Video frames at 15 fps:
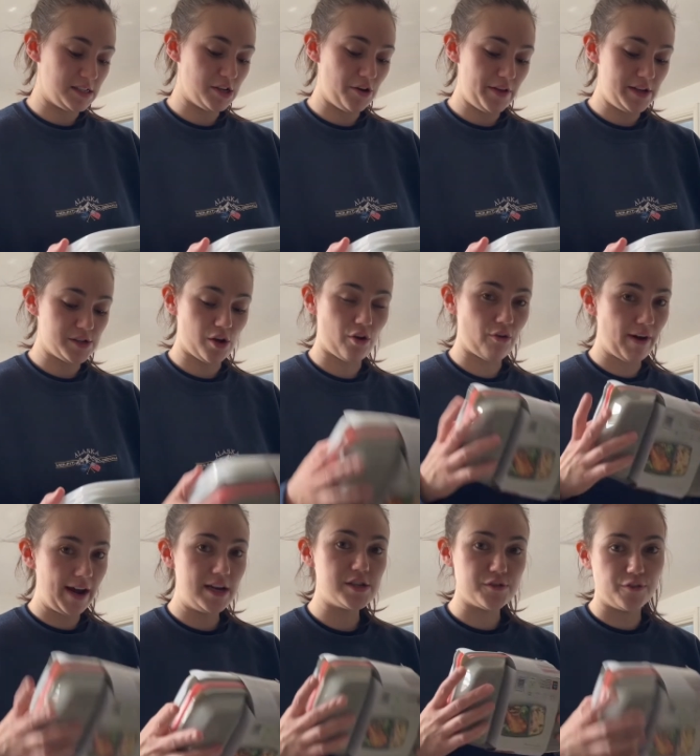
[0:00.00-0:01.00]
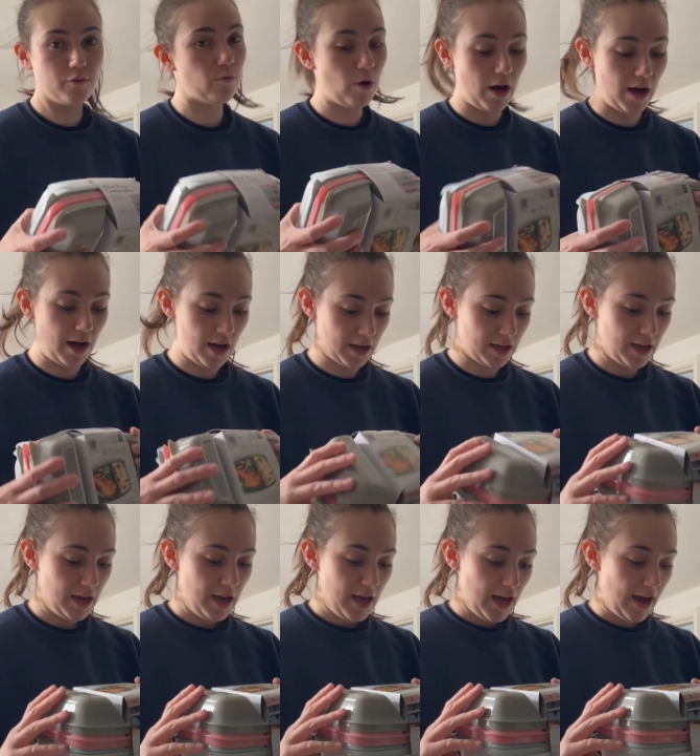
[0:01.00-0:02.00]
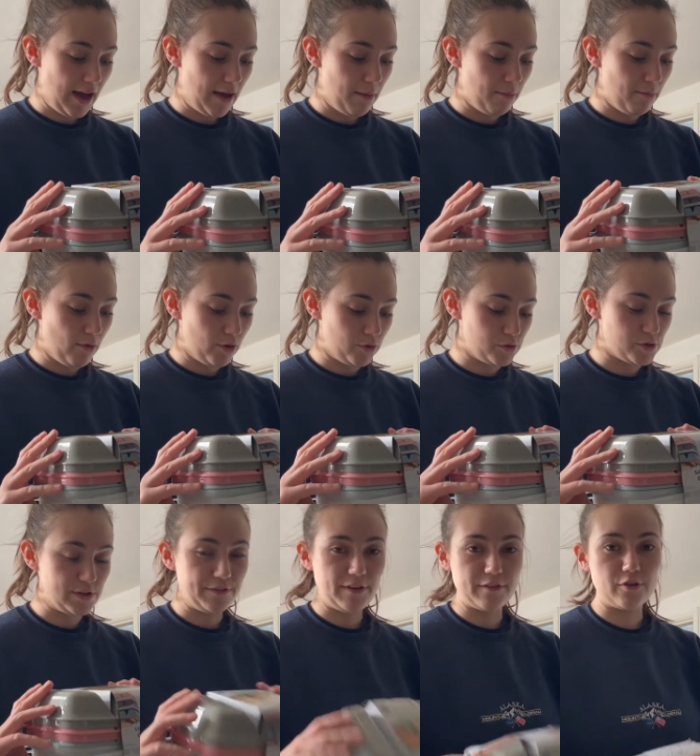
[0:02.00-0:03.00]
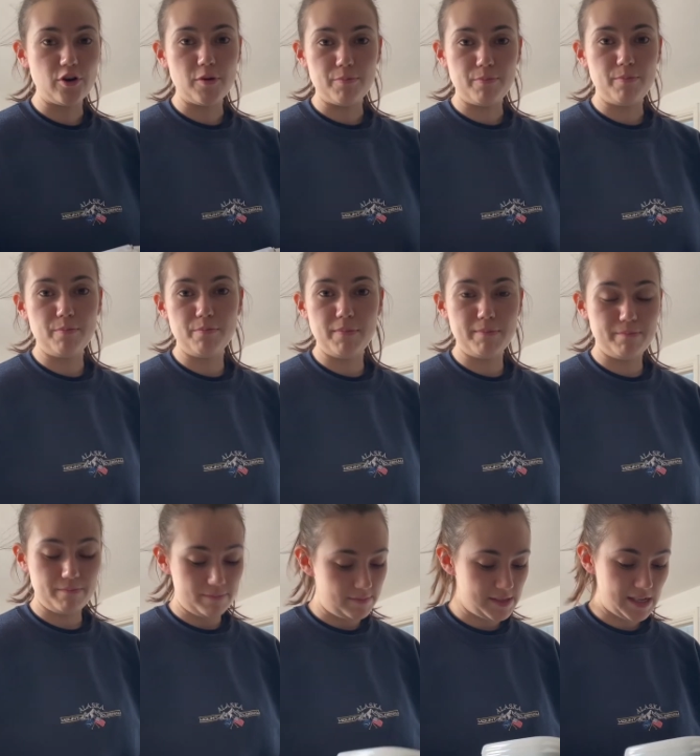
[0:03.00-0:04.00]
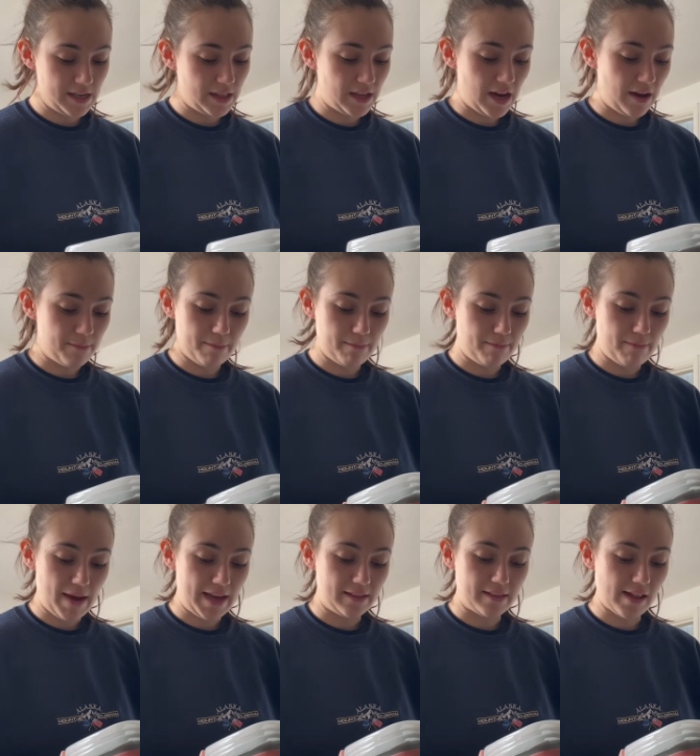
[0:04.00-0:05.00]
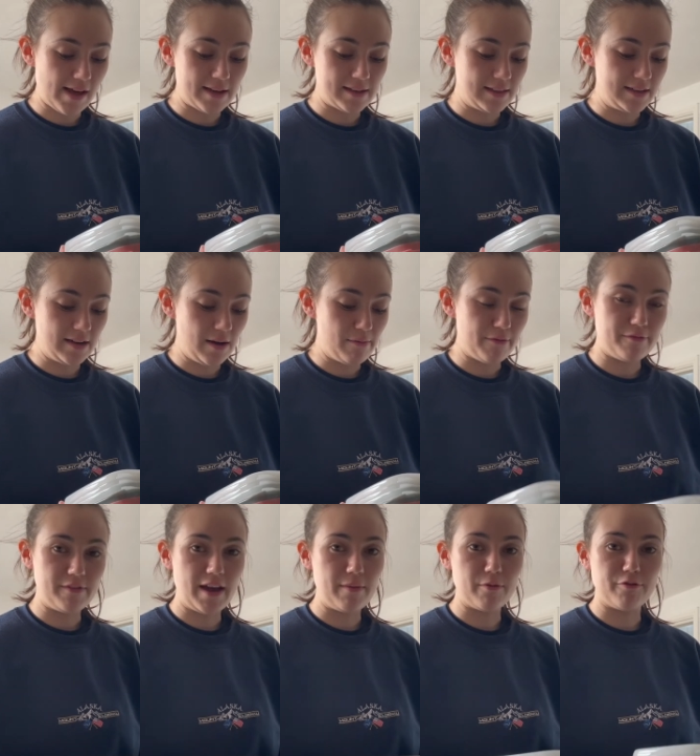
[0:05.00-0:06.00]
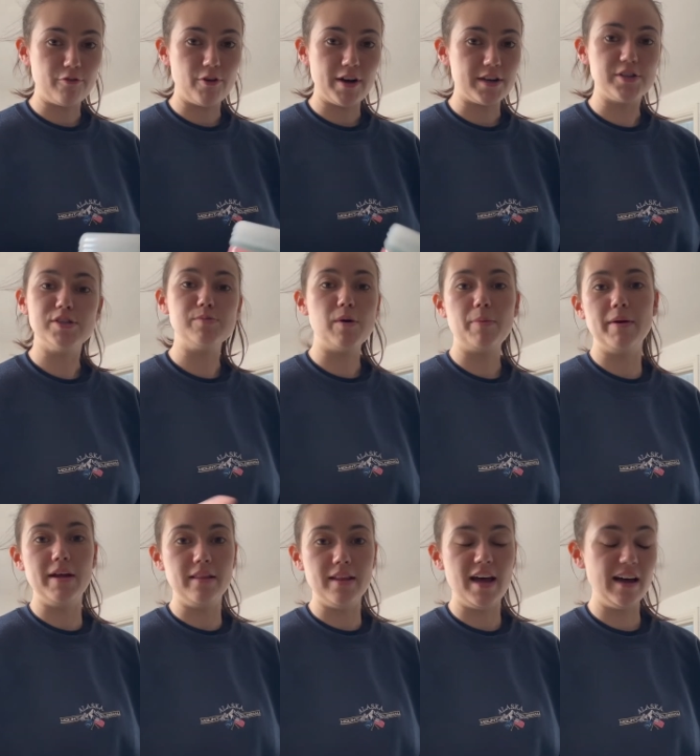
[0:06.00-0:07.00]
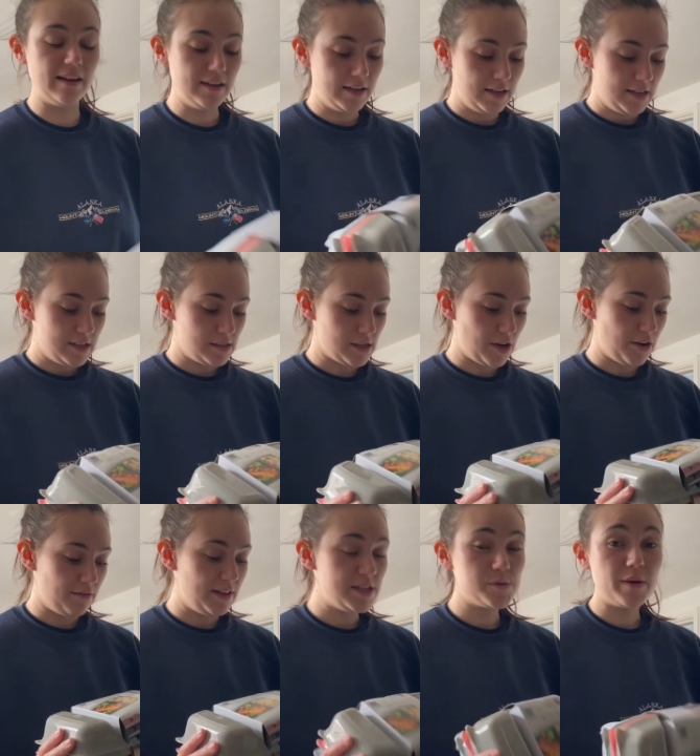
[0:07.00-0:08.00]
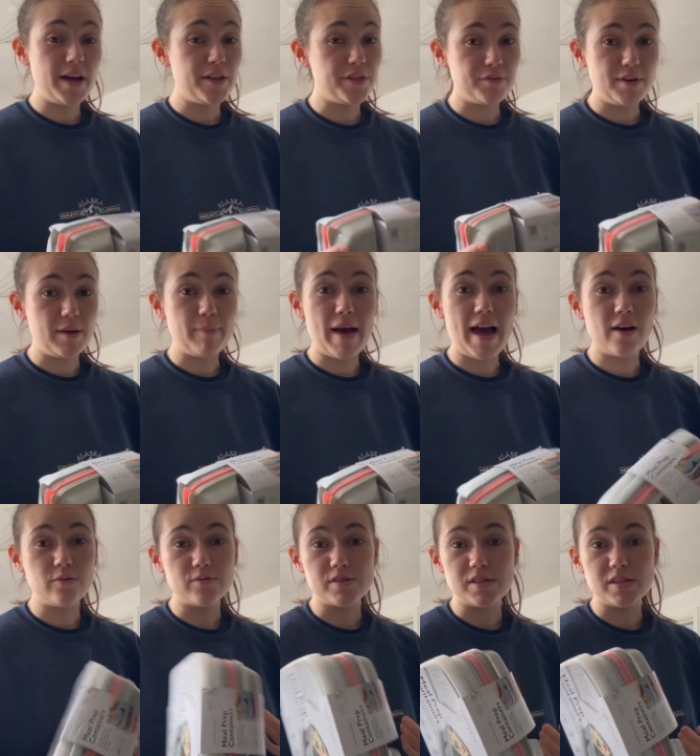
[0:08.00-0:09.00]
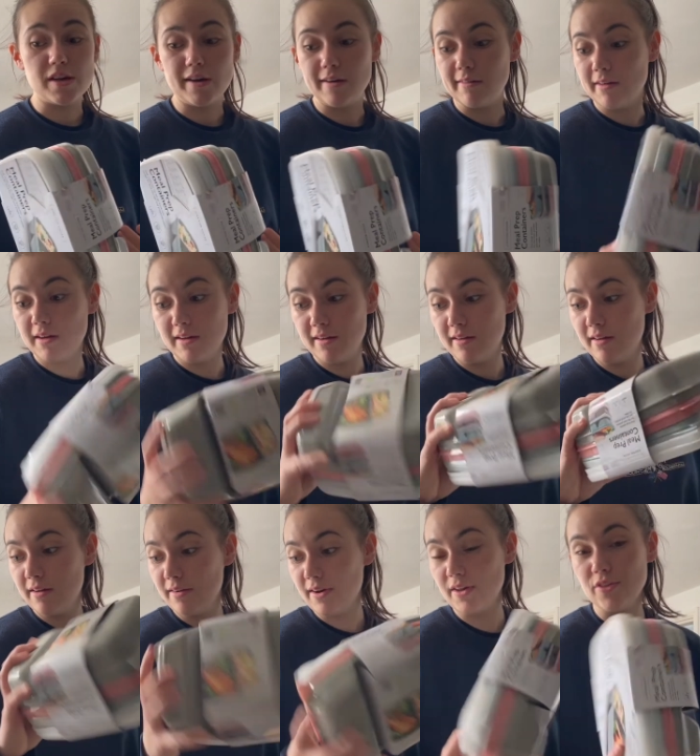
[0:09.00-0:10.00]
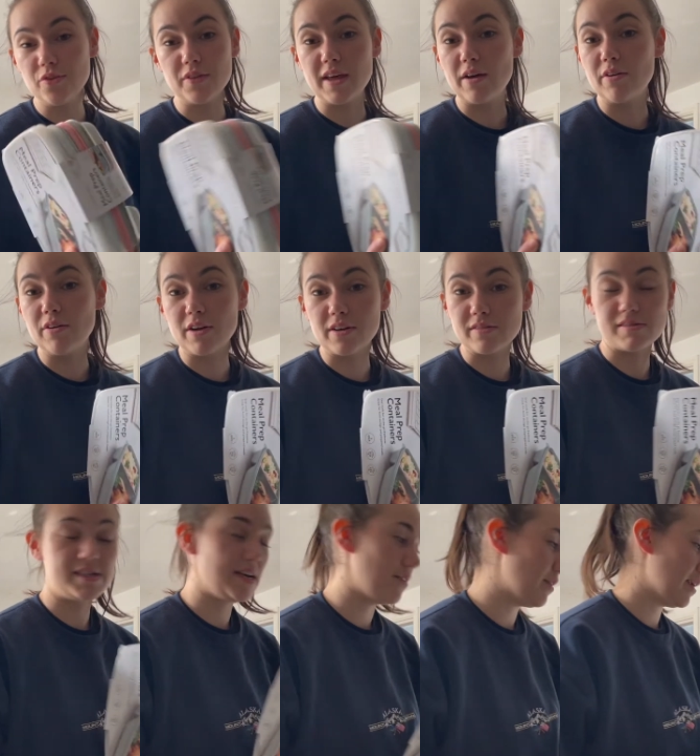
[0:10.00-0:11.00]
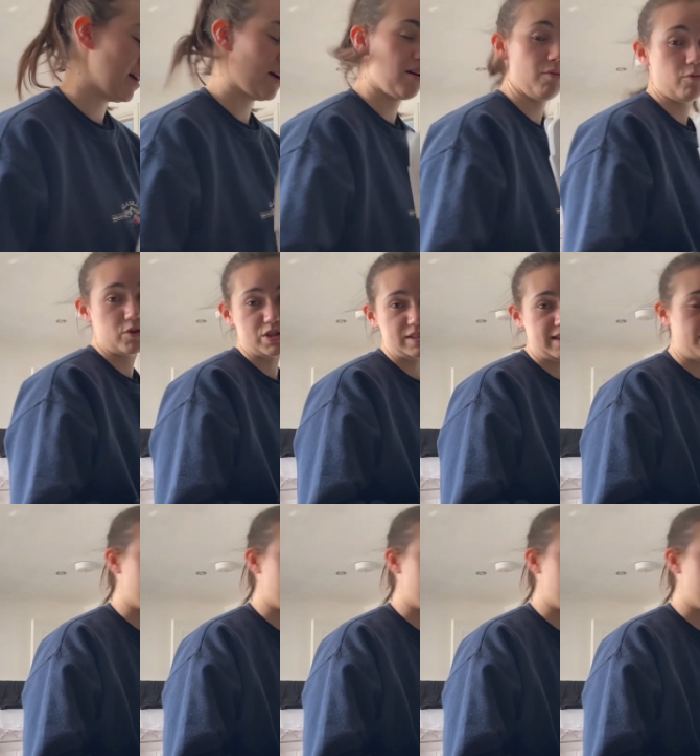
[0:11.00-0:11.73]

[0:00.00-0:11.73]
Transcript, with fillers: So these are great for work um, and also if I've got a mm, dinner that I made like the day before I can just pop it in there so these were like three pounds so I thought they were a good deal and I can wash them